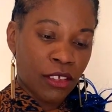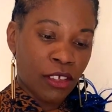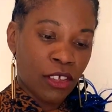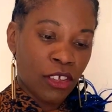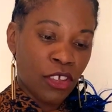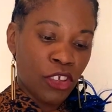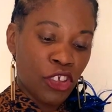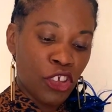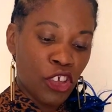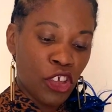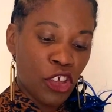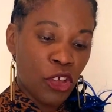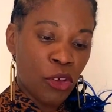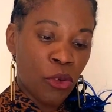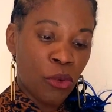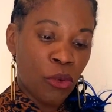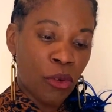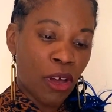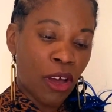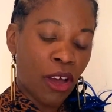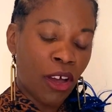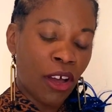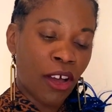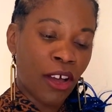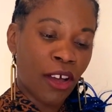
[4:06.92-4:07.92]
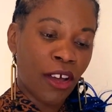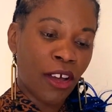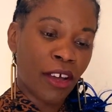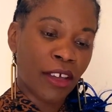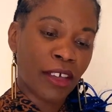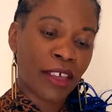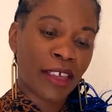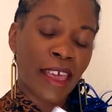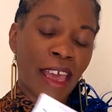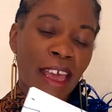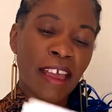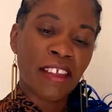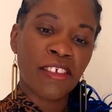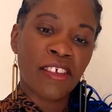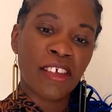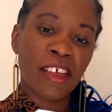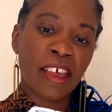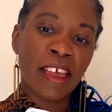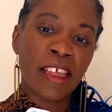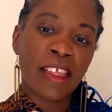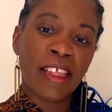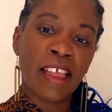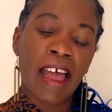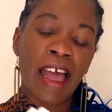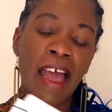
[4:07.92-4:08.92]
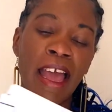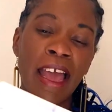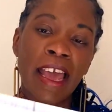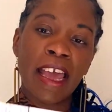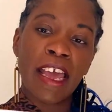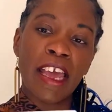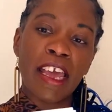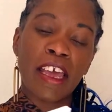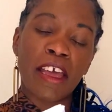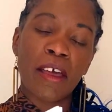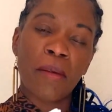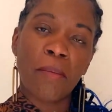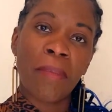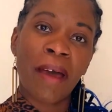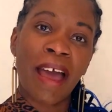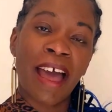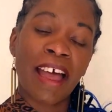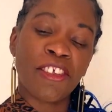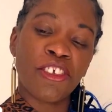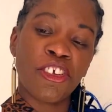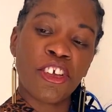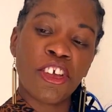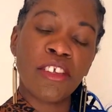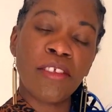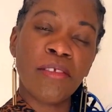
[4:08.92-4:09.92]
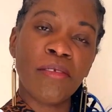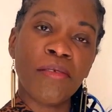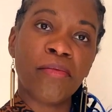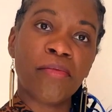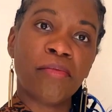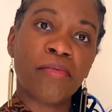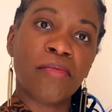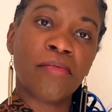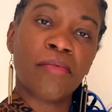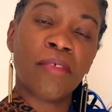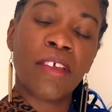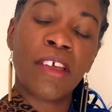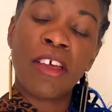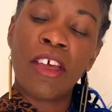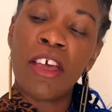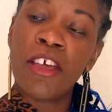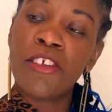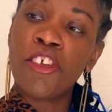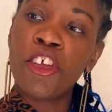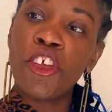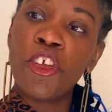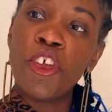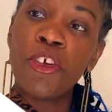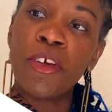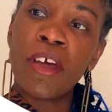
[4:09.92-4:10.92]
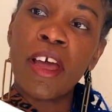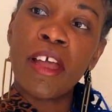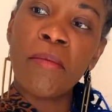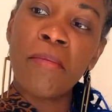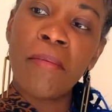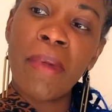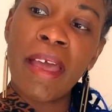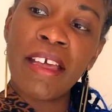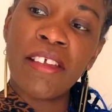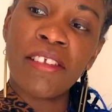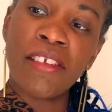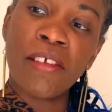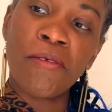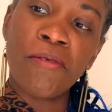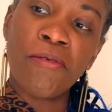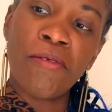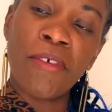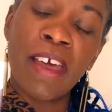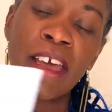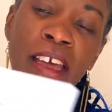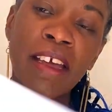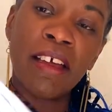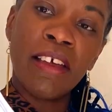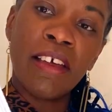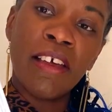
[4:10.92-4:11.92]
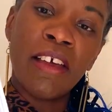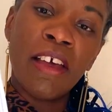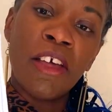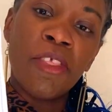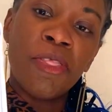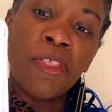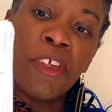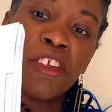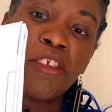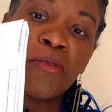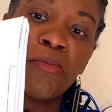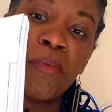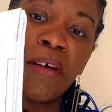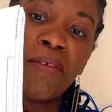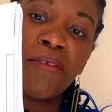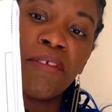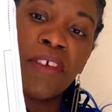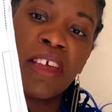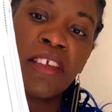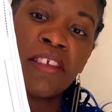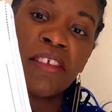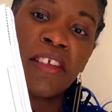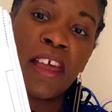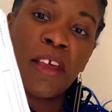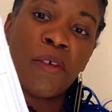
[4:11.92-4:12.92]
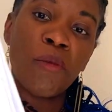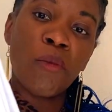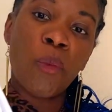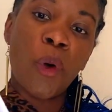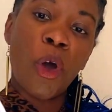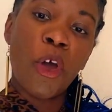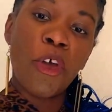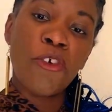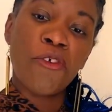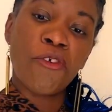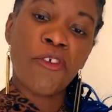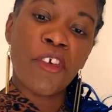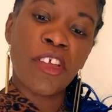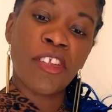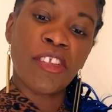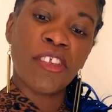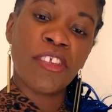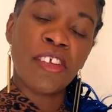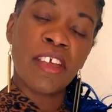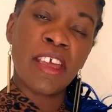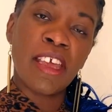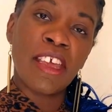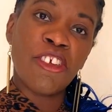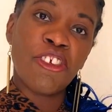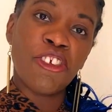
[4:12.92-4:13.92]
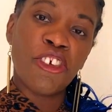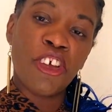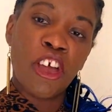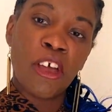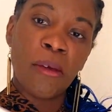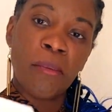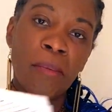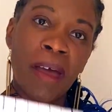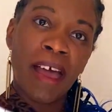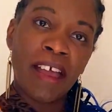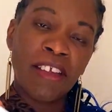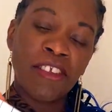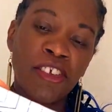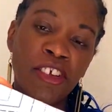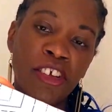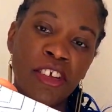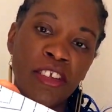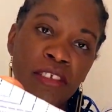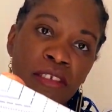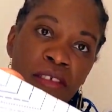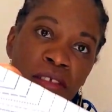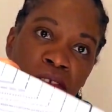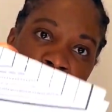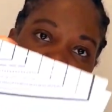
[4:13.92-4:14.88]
you are getting a pattern. So you can make something. This month is a woven t-shirt pattern.